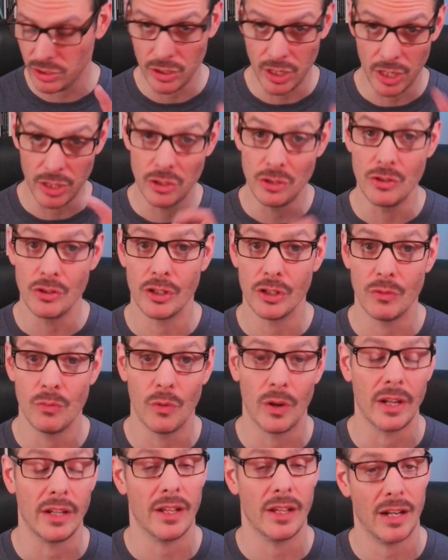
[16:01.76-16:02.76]
I knew you couldn't
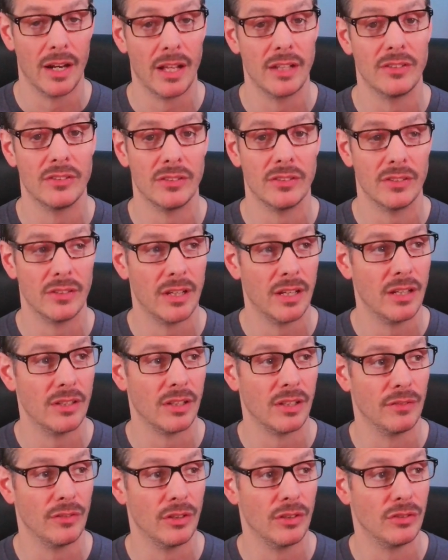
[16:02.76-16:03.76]
wait. And that's, I guess
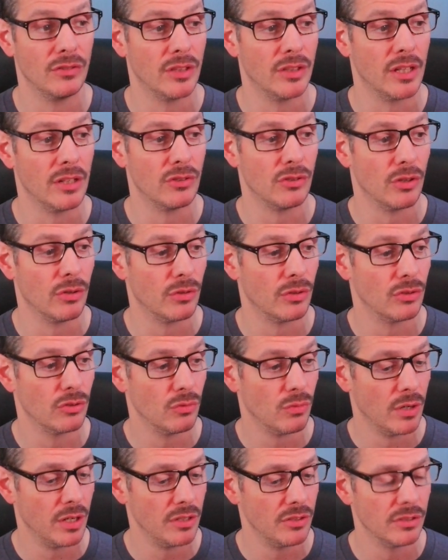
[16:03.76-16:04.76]
I've used that joke
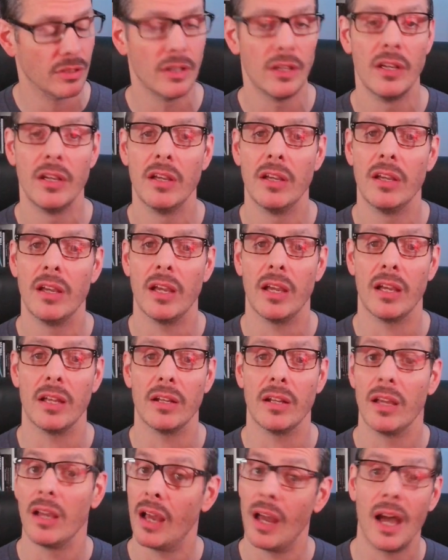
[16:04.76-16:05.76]
twice and
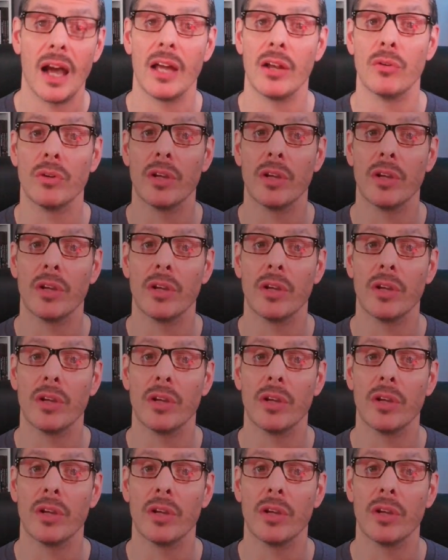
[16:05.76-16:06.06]
I don't